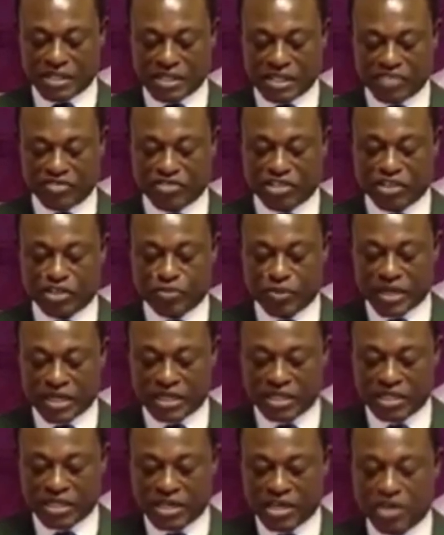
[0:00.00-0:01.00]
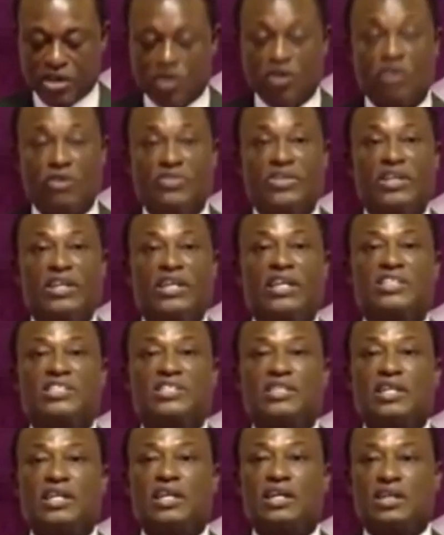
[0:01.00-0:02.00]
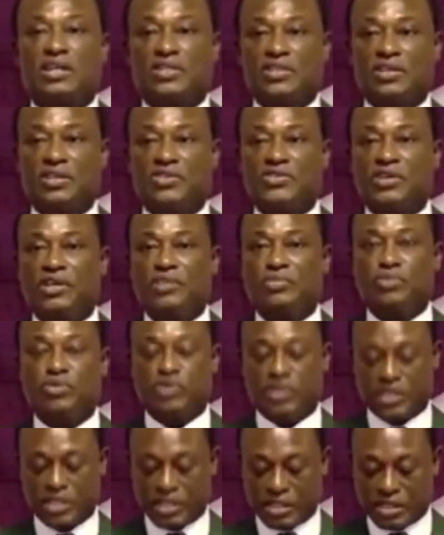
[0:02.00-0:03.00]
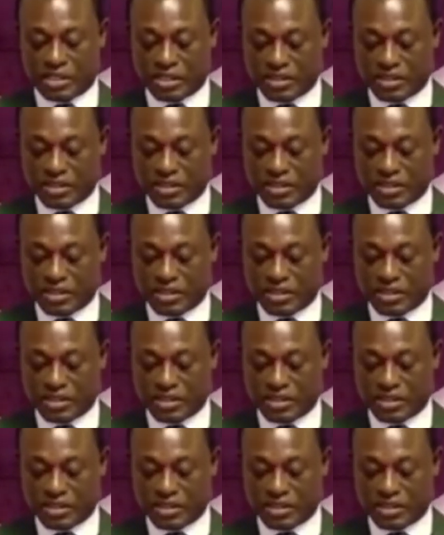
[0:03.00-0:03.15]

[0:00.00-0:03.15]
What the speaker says: in respect of the National Cathedral project.